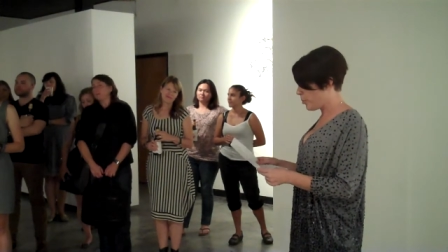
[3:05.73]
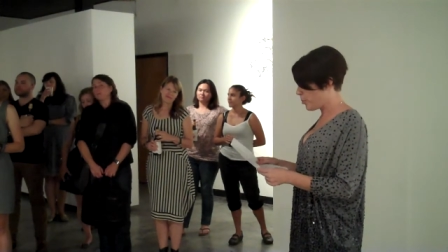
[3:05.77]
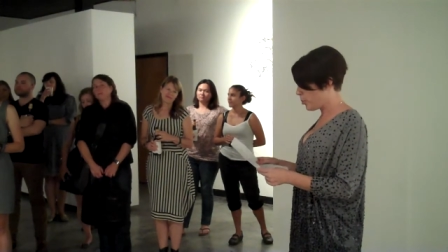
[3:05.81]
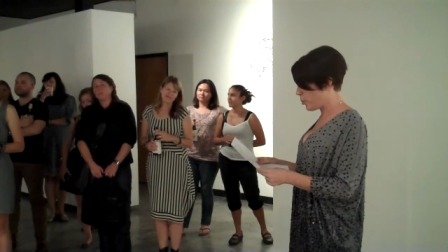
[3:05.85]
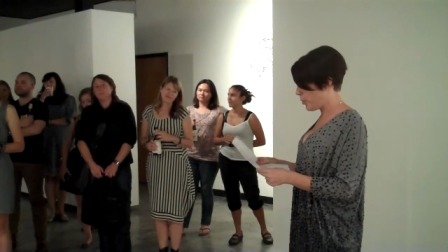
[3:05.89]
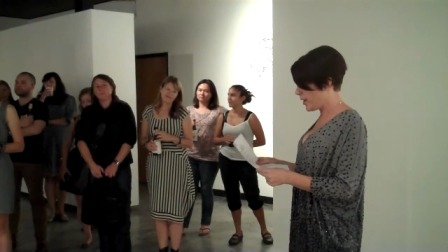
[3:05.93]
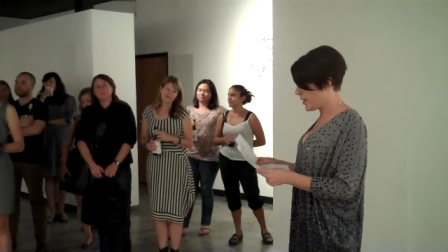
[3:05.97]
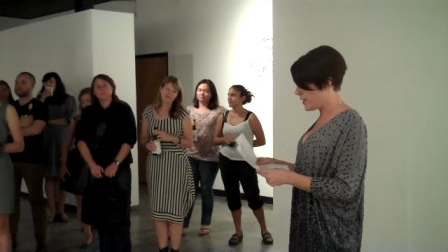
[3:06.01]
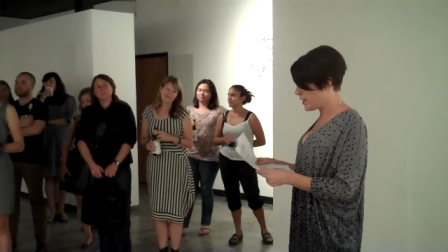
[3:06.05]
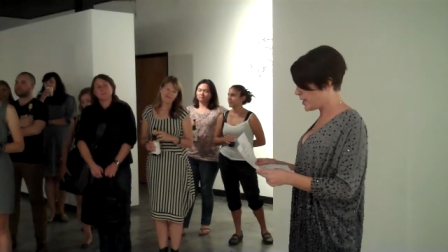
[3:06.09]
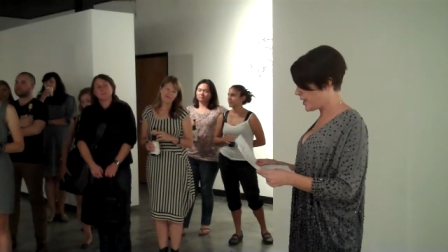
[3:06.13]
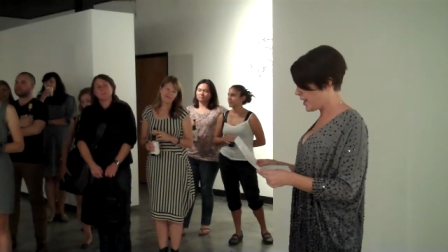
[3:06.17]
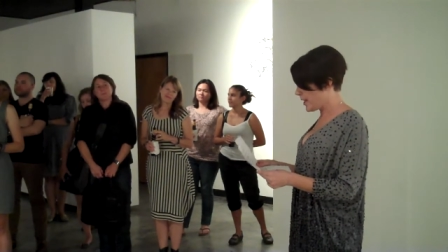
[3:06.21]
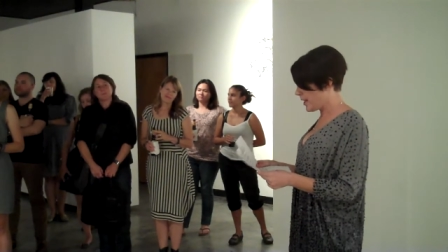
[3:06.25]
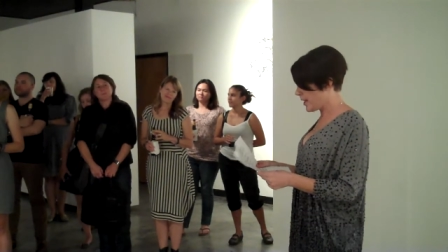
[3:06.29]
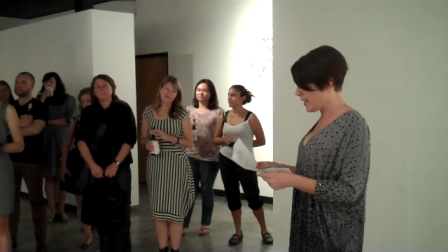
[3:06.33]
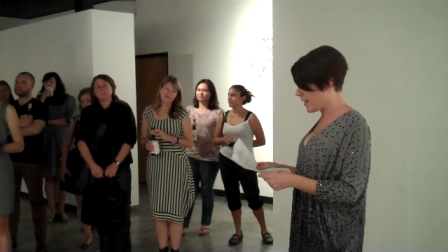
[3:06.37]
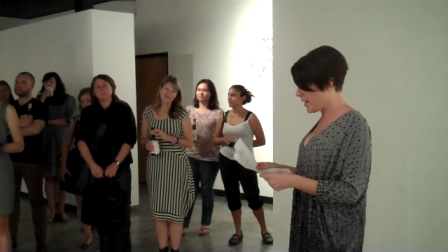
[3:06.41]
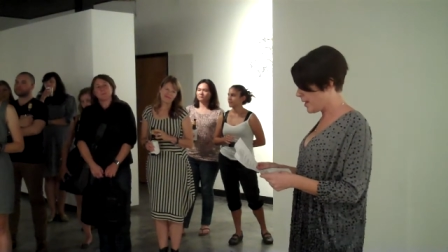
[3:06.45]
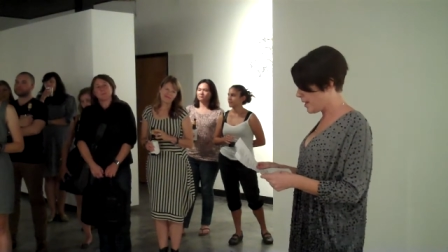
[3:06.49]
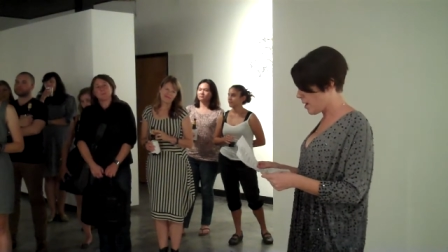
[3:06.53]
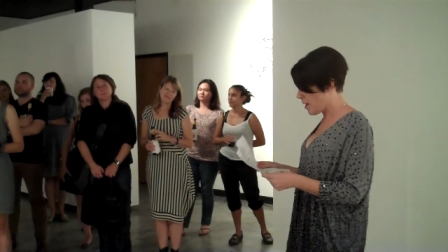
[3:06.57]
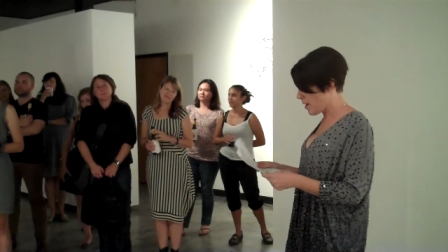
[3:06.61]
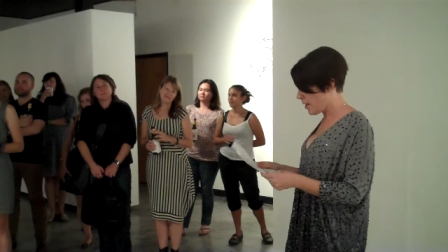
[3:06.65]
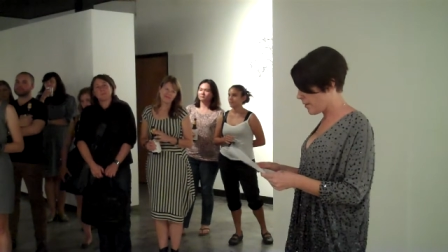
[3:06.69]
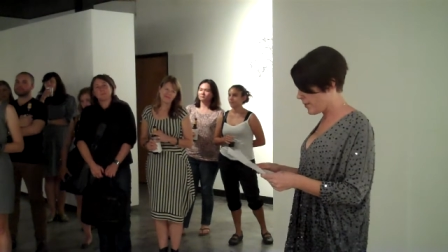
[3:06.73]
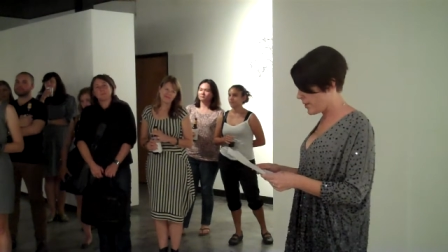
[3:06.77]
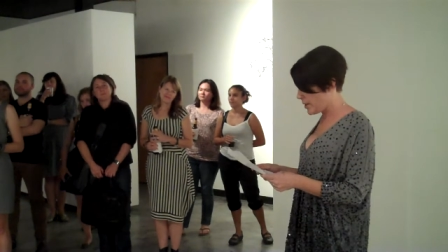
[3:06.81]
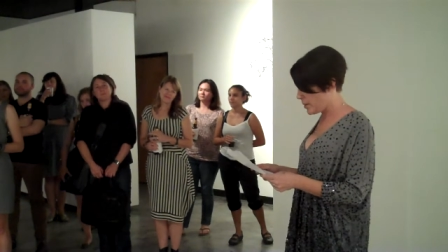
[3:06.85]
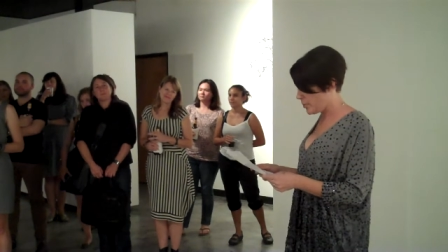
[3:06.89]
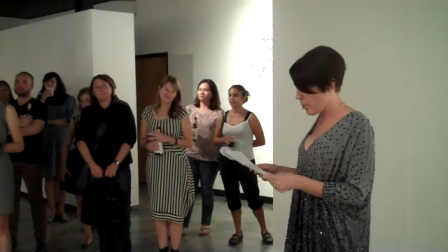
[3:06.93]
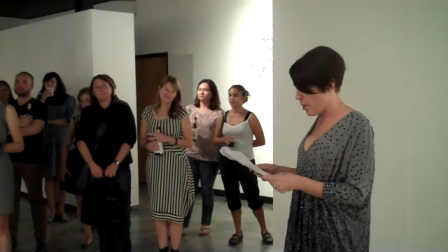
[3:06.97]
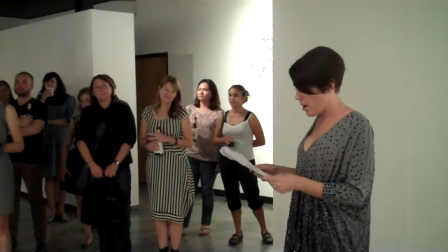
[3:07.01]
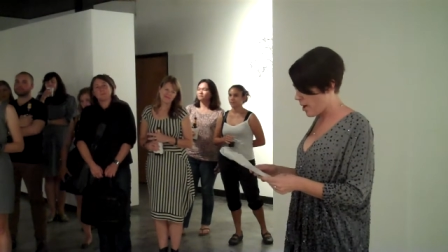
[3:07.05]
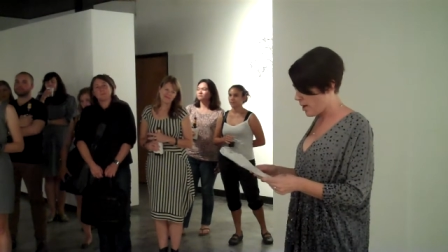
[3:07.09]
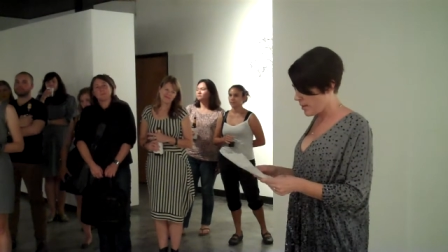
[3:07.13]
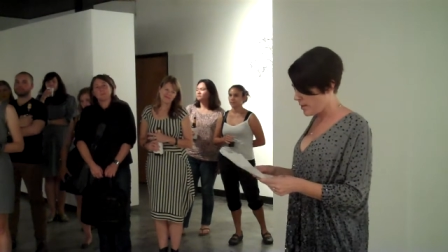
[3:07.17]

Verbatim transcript: for printing and all of his